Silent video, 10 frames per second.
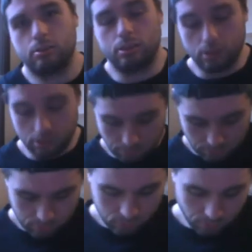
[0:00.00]
So
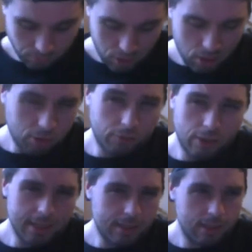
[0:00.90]
although
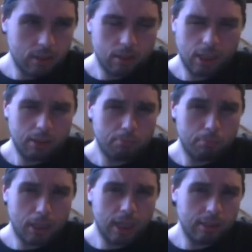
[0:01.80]
I did like
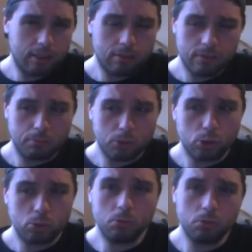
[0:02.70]
buy some
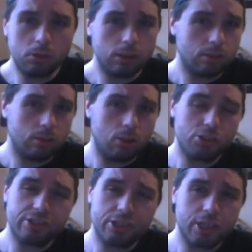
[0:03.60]
old
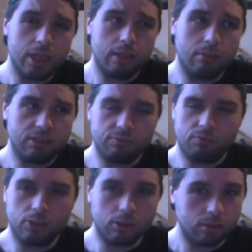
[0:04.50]
cartridge games
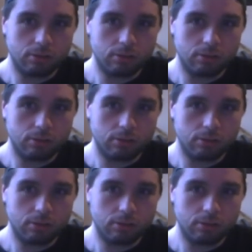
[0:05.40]
for